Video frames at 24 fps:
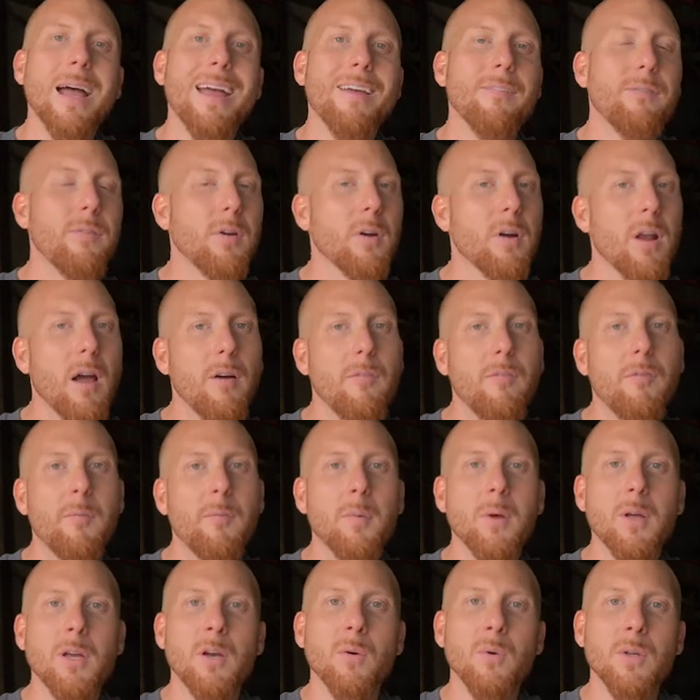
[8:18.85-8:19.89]
If you're not
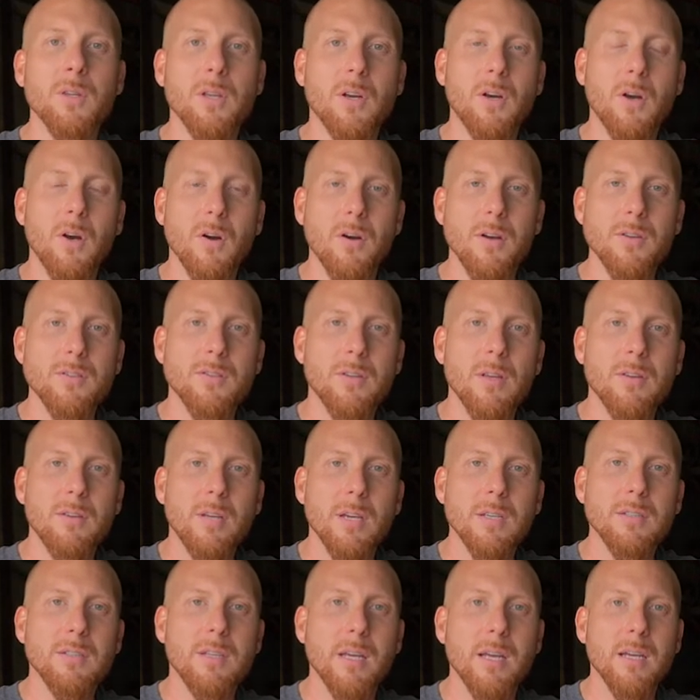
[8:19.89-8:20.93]
familiar with the current
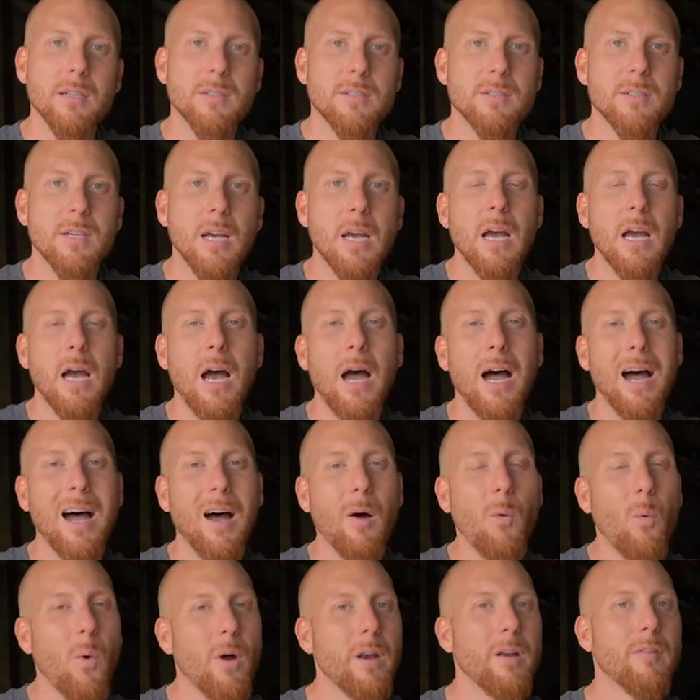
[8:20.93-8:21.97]
statistics,
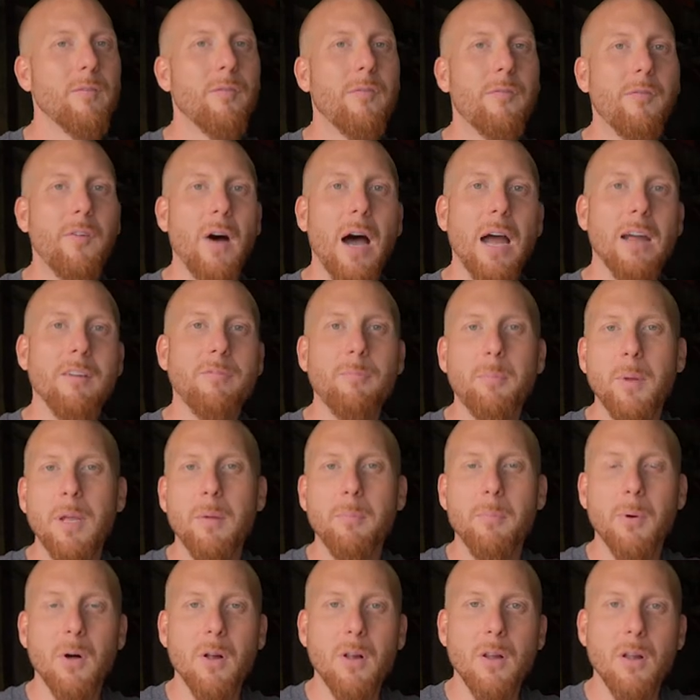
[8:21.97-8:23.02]
uh, one in five
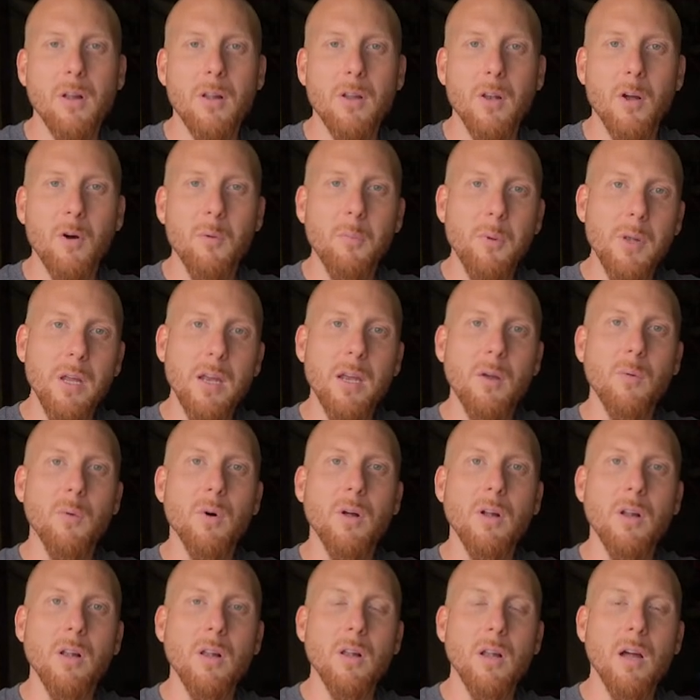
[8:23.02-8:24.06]
people globally
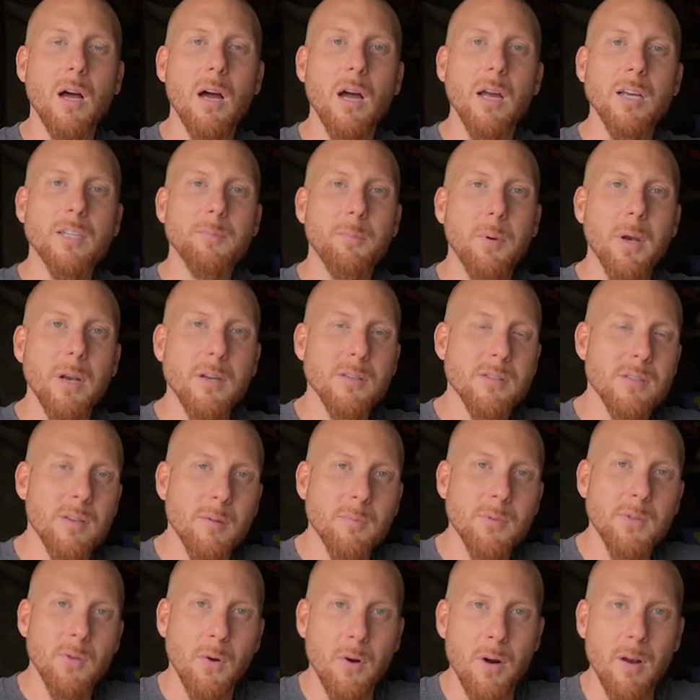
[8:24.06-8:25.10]
will uh, experience
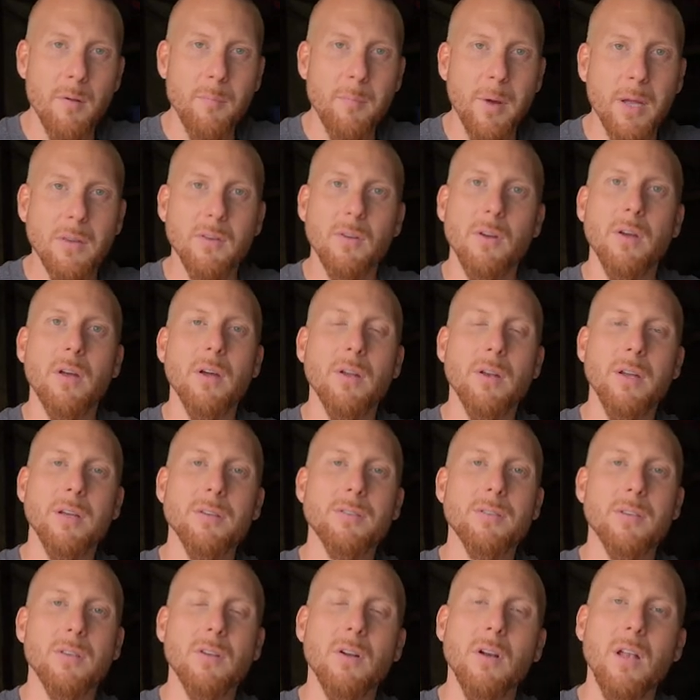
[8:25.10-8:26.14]
some sort of mental
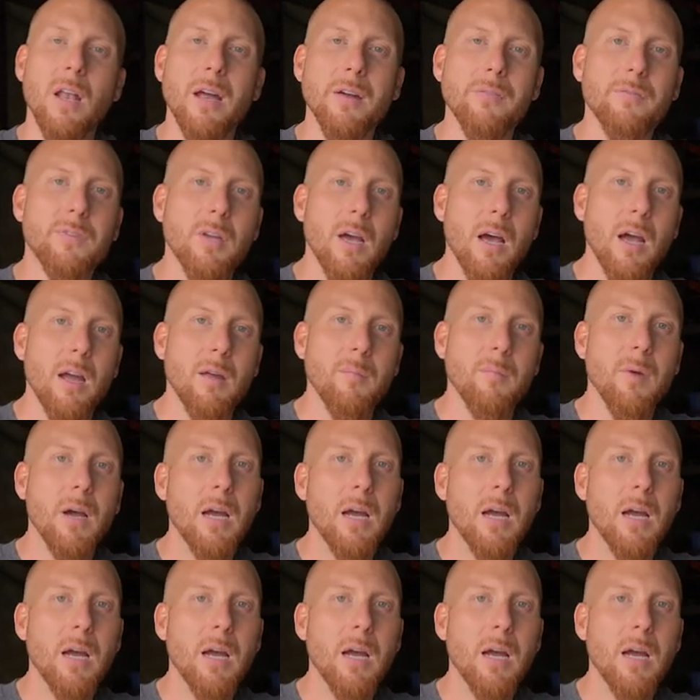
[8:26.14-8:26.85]
illness in their lifetime.